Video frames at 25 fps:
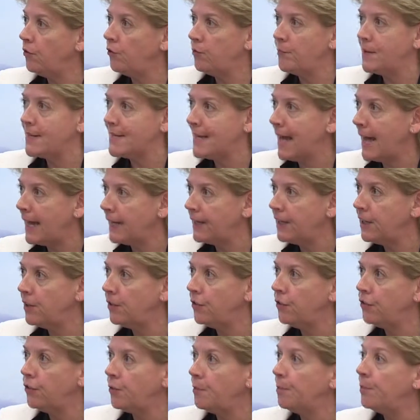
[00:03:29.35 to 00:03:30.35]
from
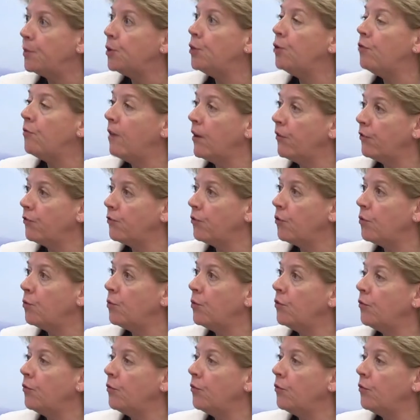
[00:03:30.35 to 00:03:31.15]
Italian to Blue Restaurant,